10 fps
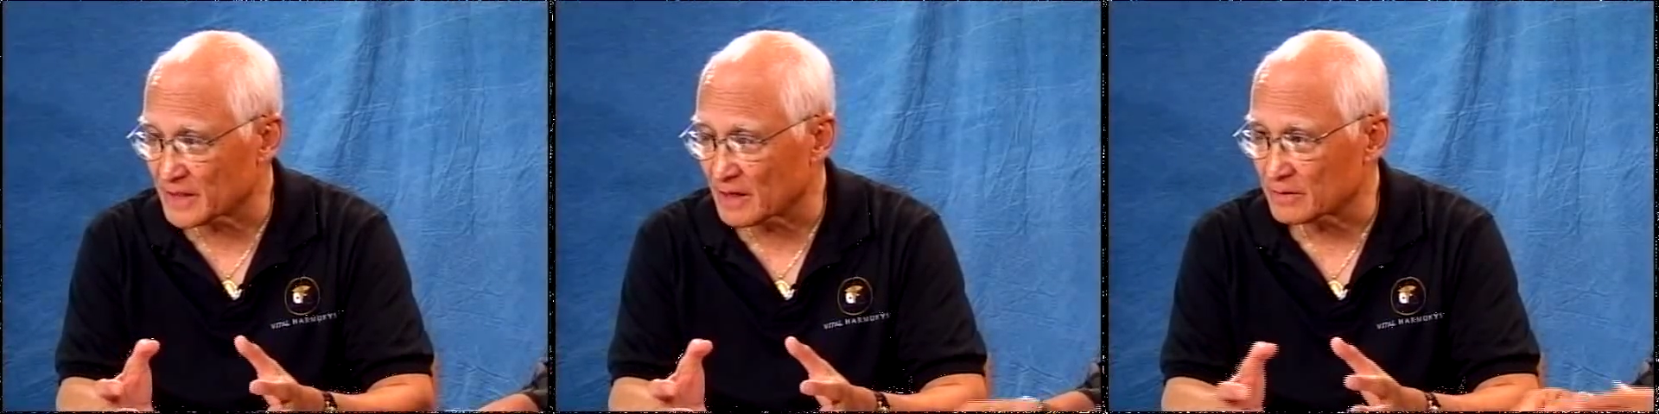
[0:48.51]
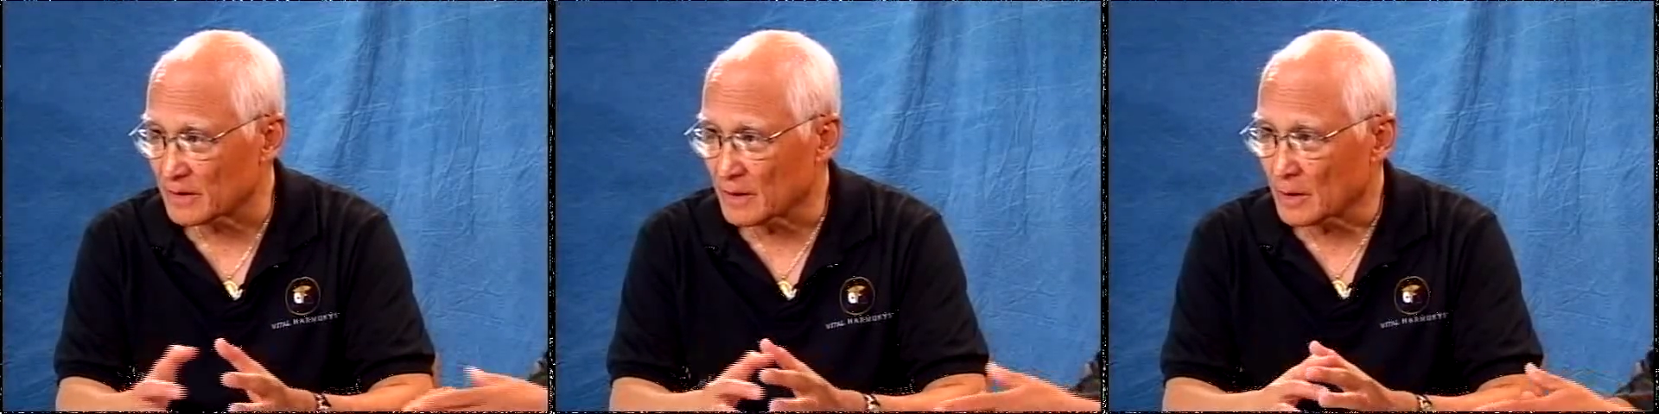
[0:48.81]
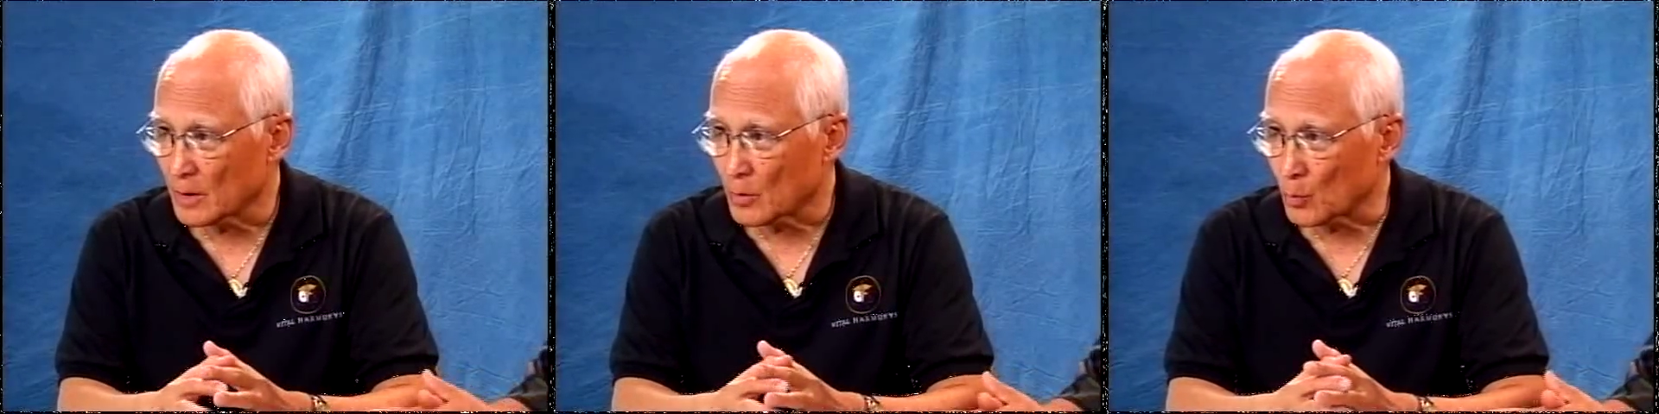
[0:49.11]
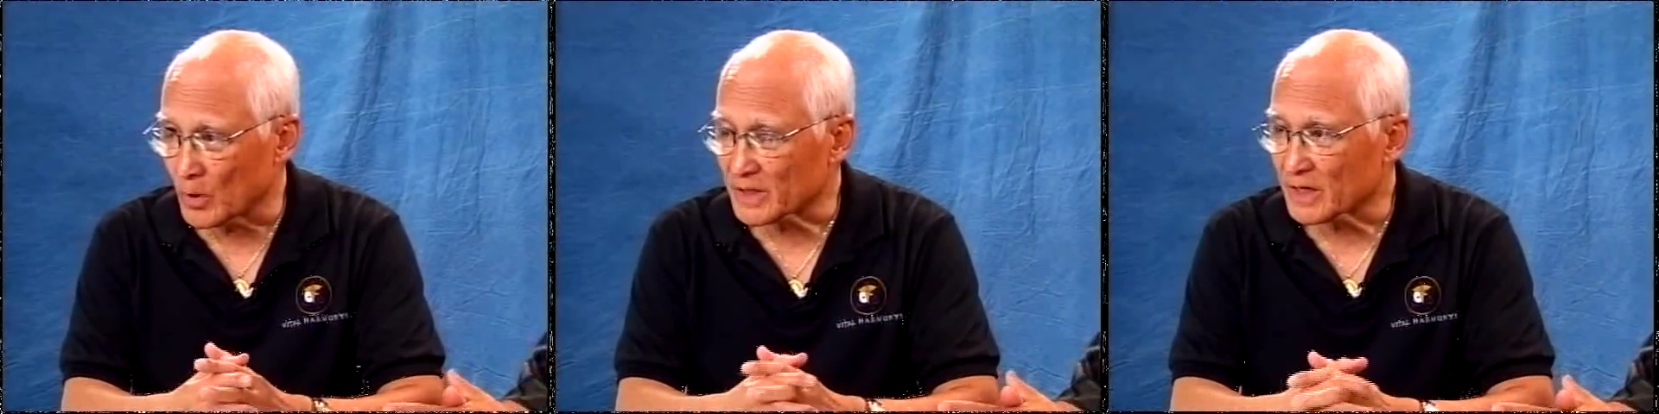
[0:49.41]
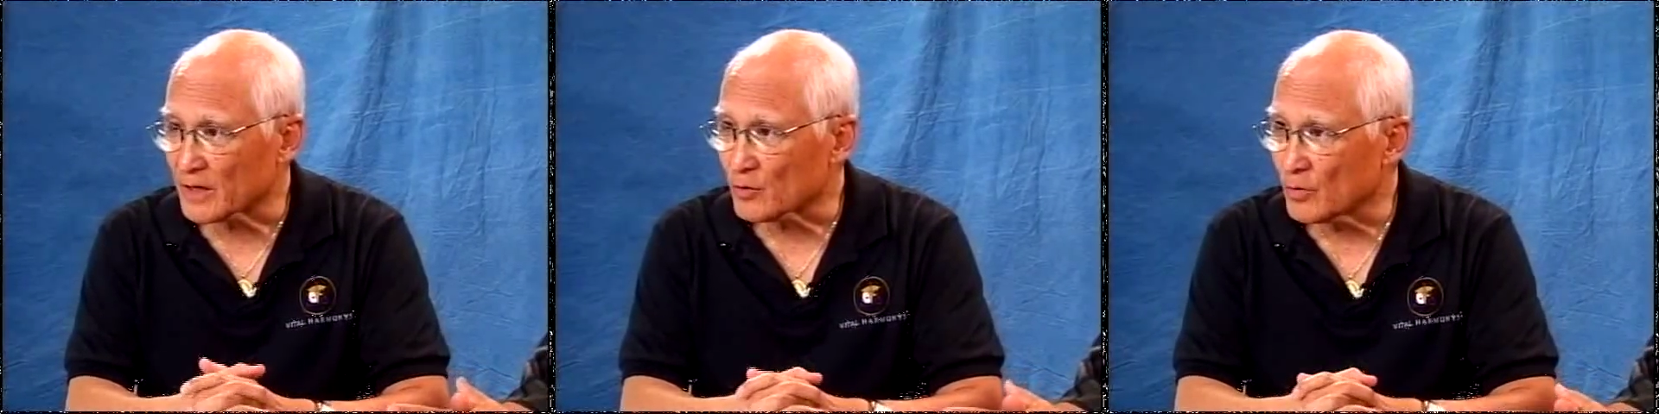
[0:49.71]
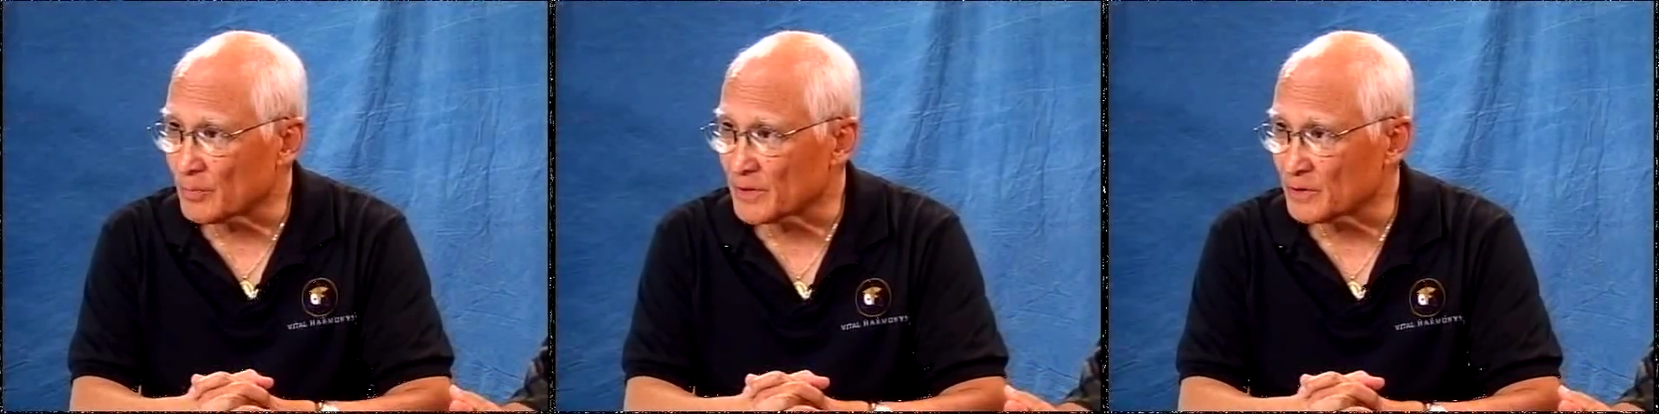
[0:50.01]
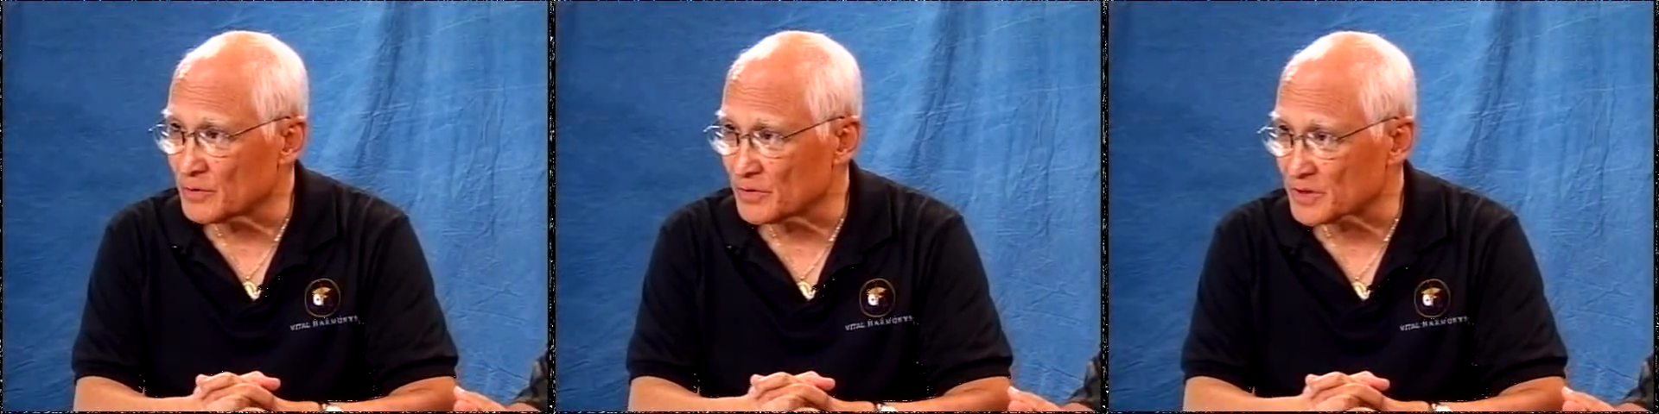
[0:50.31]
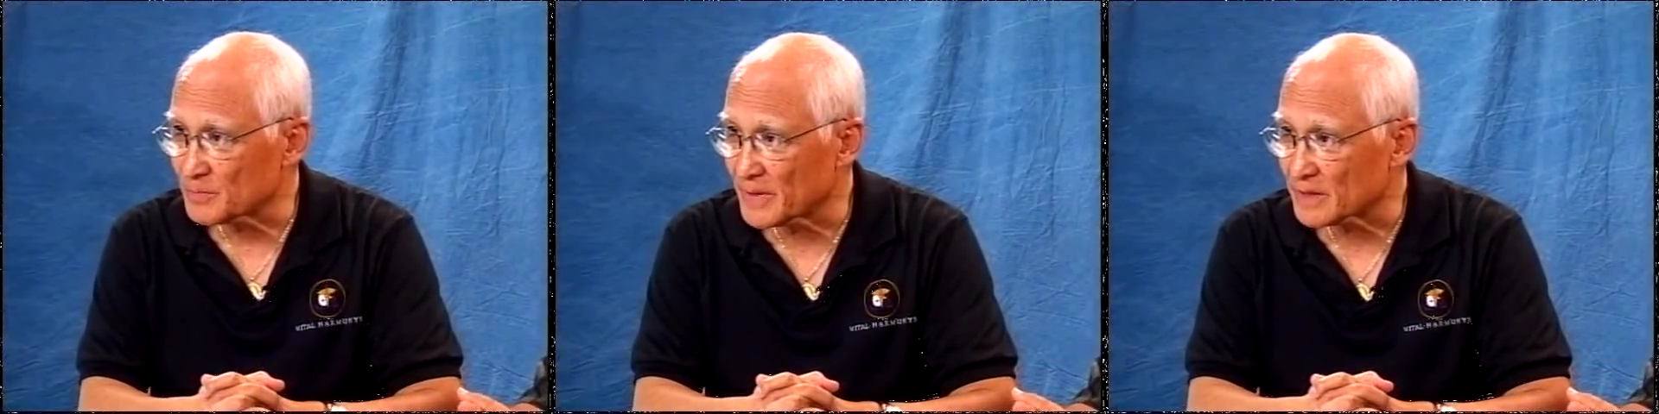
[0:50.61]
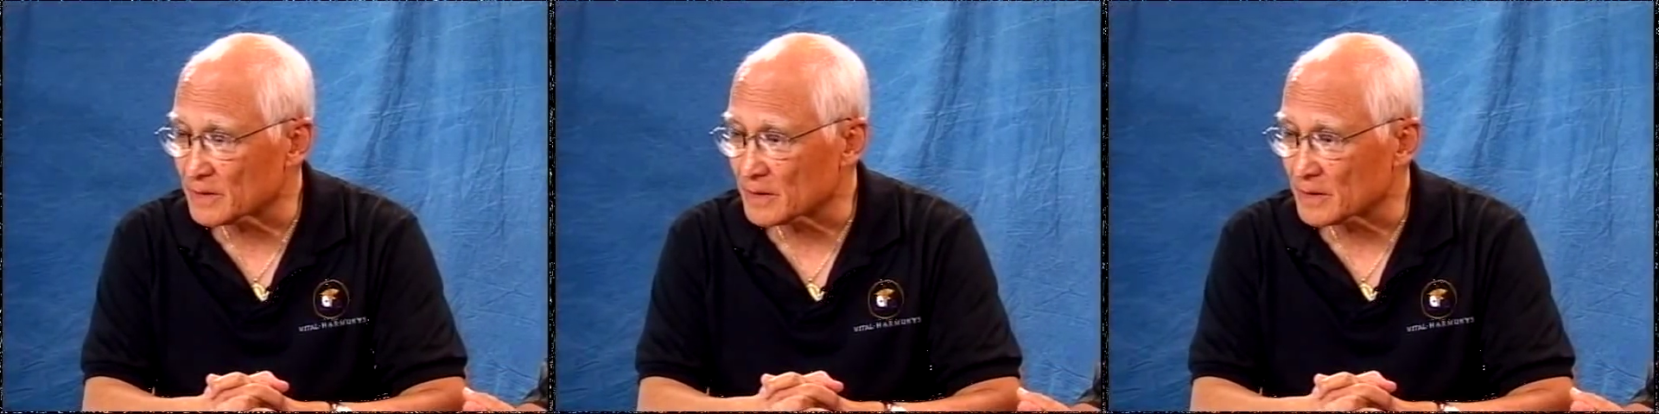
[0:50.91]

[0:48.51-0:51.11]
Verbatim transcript: out, what kind of equipment do you expect